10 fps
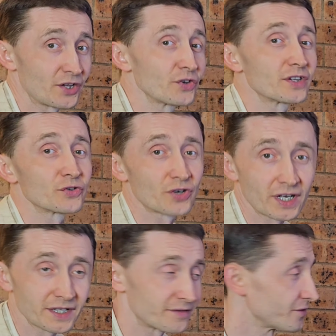Or you can do
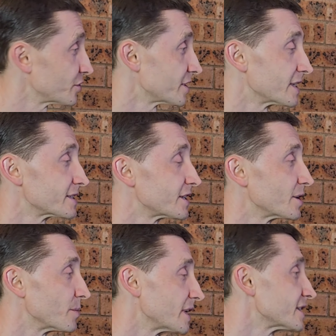right hand first, doesn't really
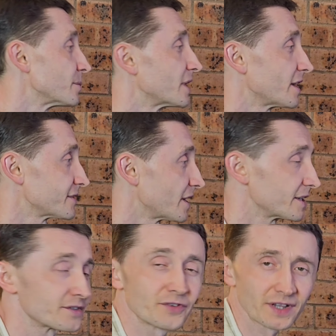matter, but I
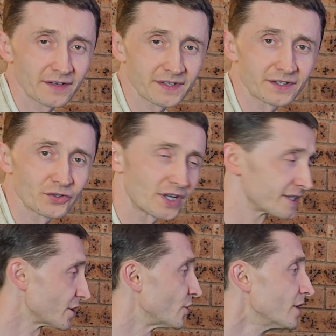started with left hand today.
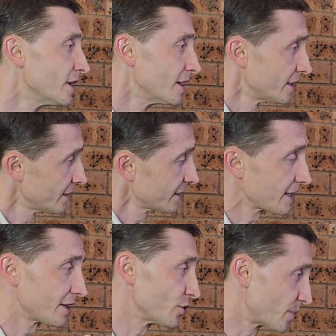So
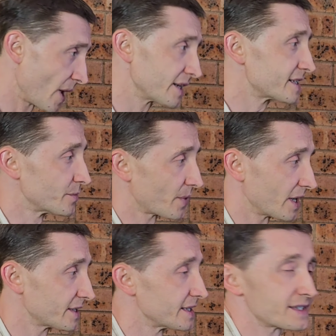then you practice and
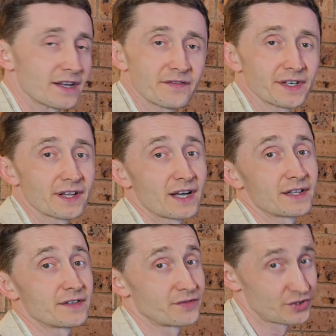practice every
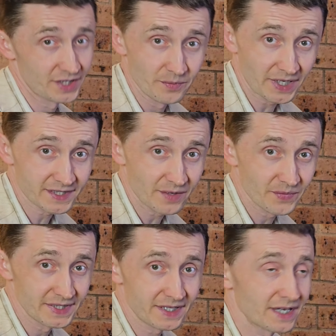line if you still make some
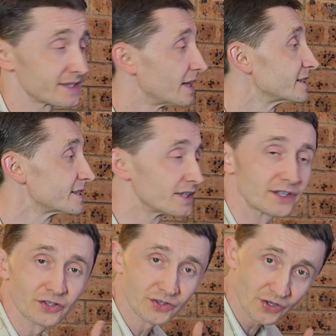mistakes until
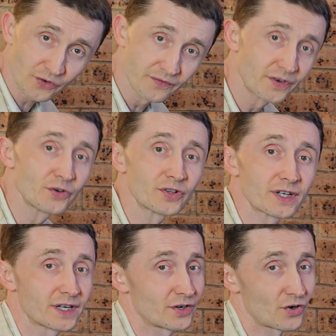you know
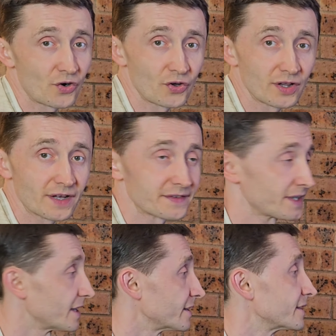fluently all left
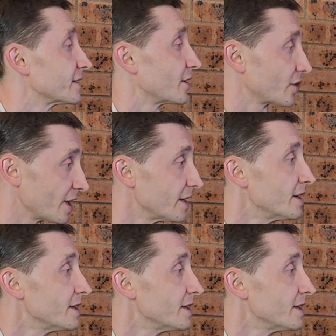hand. Okay,